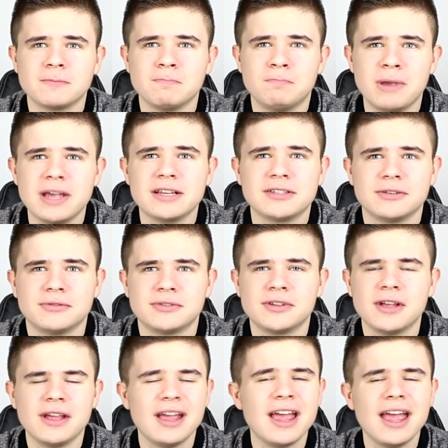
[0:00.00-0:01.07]
and pixels,
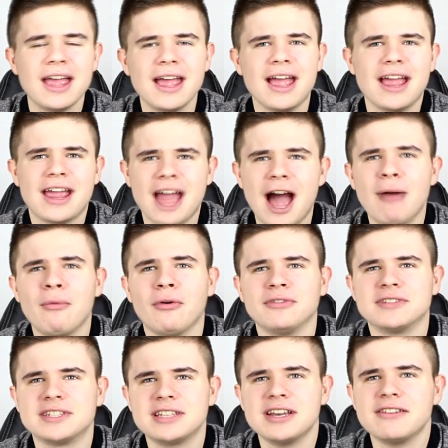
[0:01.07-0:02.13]
come
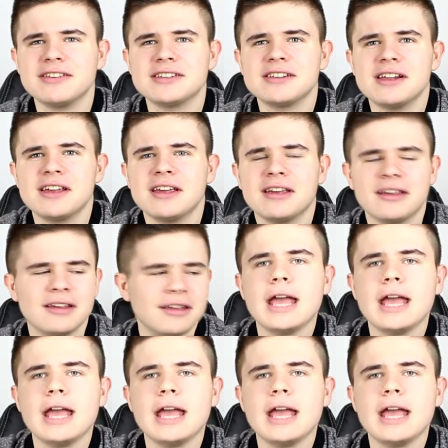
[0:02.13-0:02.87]
on, seriously?